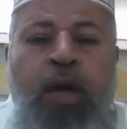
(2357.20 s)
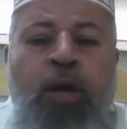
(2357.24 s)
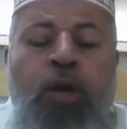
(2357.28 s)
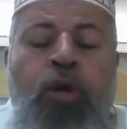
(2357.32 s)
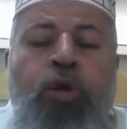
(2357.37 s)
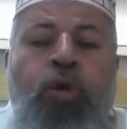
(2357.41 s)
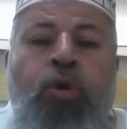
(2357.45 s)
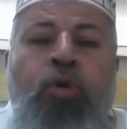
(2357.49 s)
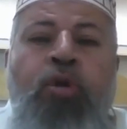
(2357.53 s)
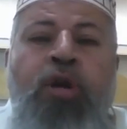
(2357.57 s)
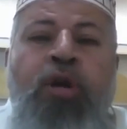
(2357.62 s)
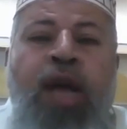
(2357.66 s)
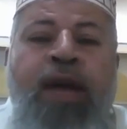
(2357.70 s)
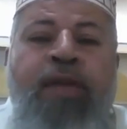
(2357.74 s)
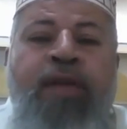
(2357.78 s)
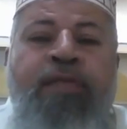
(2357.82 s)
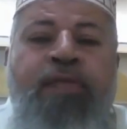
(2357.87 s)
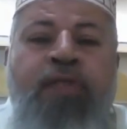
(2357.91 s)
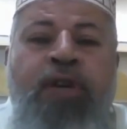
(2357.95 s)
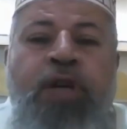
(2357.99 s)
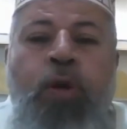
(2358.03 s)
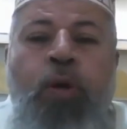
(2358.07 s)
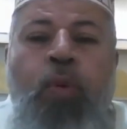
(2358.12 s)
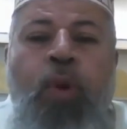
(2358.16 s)
cure
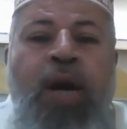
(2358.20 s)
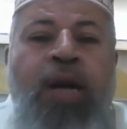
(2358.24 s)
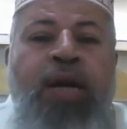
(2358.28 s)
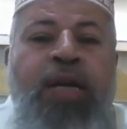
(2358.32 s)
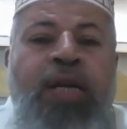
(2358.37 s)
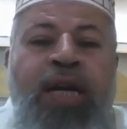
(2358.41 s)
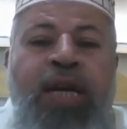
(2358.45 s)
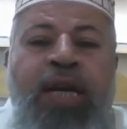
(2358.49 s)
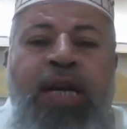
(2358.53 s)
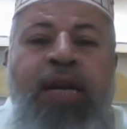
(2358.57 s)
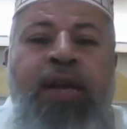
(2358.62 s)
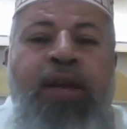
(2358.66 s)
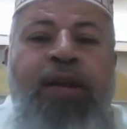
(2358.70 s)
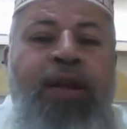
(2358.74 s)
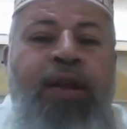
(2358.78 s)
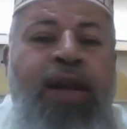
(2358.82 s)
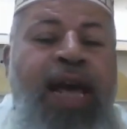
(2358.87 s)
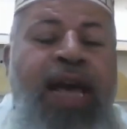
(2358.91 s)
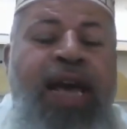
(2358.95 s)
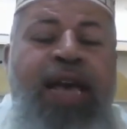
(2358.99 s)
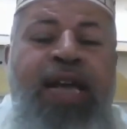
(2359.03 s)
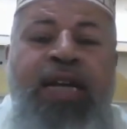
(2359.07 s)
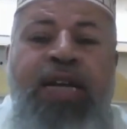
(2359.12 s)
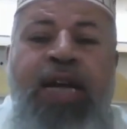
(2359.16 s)
everyone he
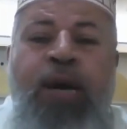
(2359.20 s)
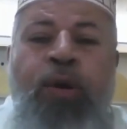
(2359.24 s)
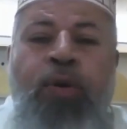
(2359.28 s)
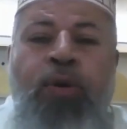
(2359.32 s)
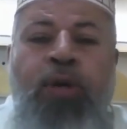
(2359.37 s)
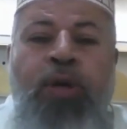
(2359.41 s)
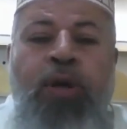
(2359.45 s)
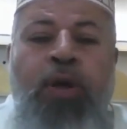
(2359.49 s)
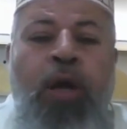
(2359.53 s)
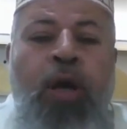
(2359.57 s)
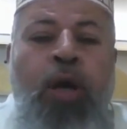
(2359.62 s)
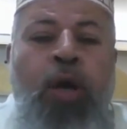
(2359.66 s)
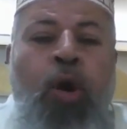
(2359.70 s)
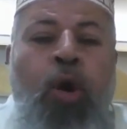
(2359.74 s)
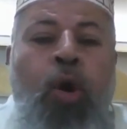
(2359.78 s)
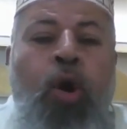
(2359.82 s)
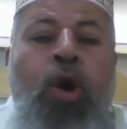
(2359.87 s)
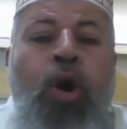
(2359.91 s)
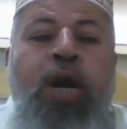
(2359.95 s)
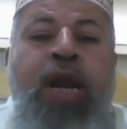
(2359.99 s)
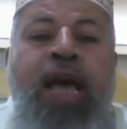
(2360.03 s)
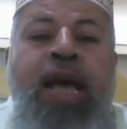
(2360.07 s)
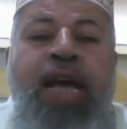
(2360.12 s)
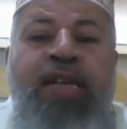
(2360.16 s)
lay down
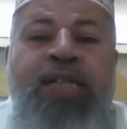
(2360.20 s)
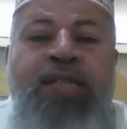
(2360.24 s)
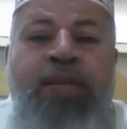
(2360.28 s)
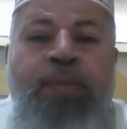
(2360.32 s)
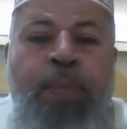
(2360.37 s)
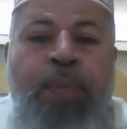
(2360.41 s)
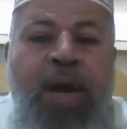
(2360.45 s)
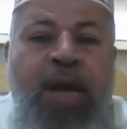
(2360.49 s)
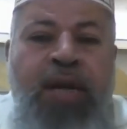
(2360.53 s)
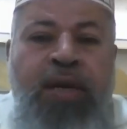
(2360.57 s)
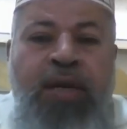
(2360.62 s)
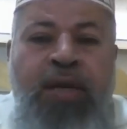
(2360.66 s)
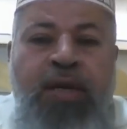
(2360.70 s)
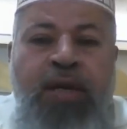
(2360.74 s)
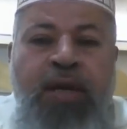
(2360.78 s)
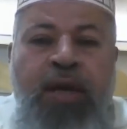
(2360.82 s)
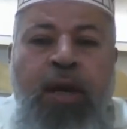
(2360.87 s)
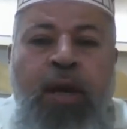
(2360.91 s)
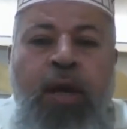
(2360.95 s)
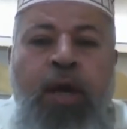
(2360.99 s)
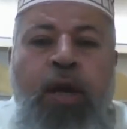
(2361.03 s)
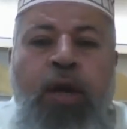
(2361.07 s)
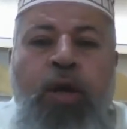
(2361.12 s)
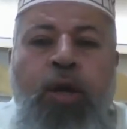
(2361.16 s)
on his bed.
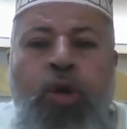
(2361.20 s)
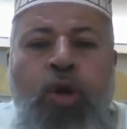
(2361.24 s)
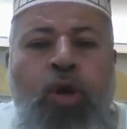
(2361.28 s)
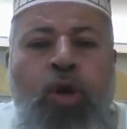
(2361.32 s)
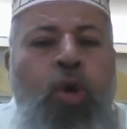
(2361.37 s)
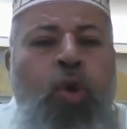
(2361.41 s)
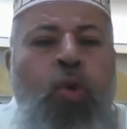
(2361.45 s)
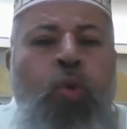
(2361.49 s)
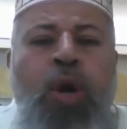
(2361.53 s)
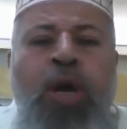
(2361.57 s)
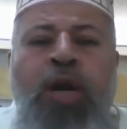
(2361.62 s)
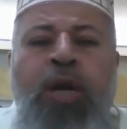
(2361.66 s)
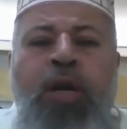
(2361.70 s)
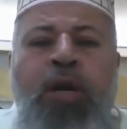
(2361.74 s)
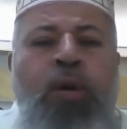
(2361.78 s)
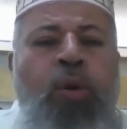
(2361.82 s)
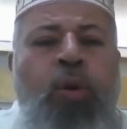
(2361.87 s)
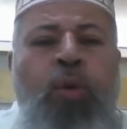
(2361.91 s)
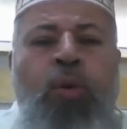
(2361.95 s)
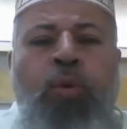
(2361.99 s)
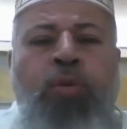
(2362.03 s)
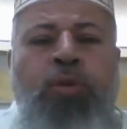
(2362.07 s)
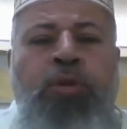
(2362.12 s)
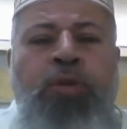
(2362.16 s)
No one
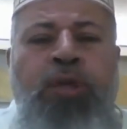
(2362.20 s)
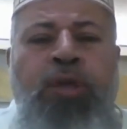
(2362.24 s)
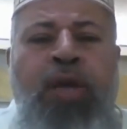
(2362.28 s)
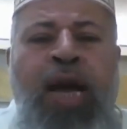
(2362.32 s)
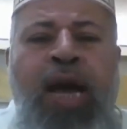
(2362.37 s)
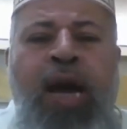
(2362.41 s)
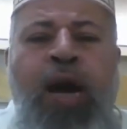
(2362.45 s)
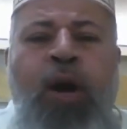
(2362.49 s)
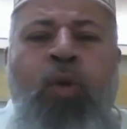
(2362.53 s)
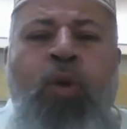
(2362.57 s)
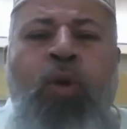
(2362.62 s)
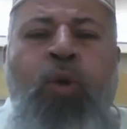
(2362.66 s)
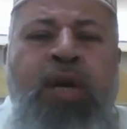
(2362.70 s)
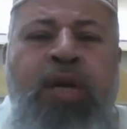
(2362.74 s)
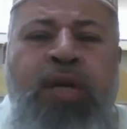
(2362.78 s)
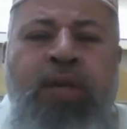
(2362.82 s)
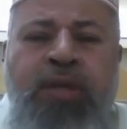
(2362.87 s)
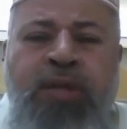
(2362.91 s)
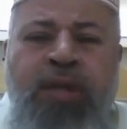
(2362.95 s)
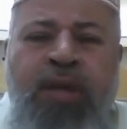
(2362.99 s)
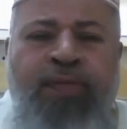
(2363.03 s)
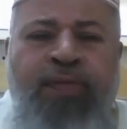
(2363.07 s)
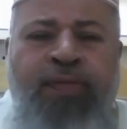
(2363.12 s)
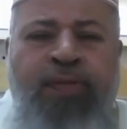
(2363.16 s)
knows how he
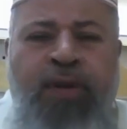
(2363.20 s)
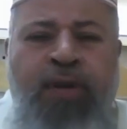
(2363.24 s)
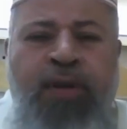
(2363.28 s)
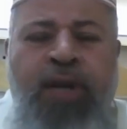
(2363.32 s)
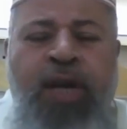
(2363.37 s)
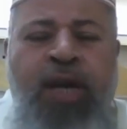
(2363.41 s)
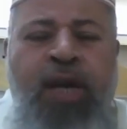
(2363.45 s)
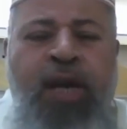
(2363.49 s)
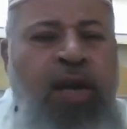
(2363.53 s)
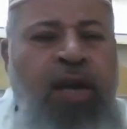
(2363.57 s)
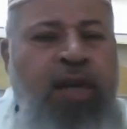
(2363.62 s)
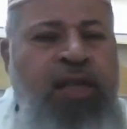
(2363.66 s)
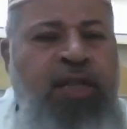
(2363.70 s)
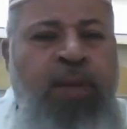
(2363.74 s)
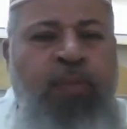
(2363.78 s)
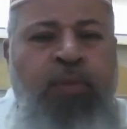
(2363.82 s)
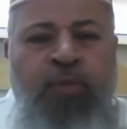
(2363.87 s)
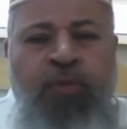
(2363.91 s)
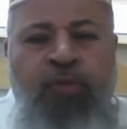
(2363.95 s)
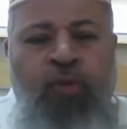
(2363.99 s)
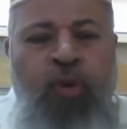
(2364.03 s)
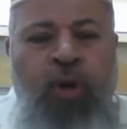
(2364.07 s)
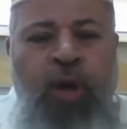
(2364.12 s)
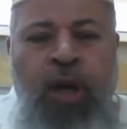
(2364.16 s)
suffered except
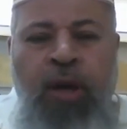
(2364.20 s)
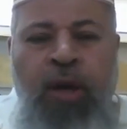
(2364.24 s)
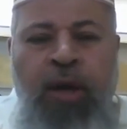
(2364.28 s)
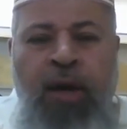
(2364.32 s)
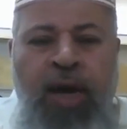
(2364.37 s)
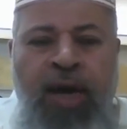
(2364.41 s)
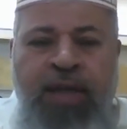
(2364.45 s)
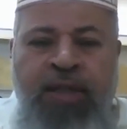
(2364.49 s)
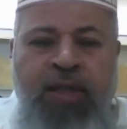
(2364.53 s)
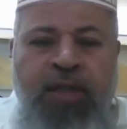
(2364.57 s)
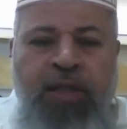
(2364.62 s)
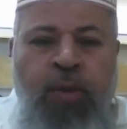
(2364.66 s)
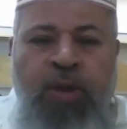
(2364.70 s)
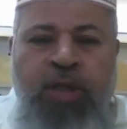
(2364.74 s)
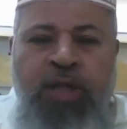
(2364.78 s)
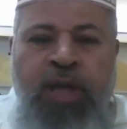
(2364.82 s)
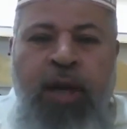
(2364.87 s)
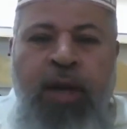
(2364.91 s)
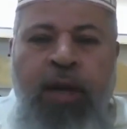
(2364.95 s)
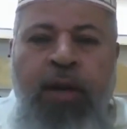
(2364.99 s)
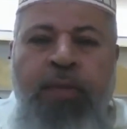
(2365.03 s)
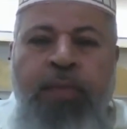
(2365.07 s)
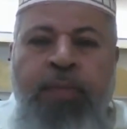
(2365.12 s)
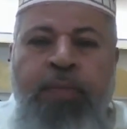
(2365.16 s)
for Allah Azza wa
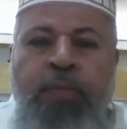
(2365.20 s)
Jal.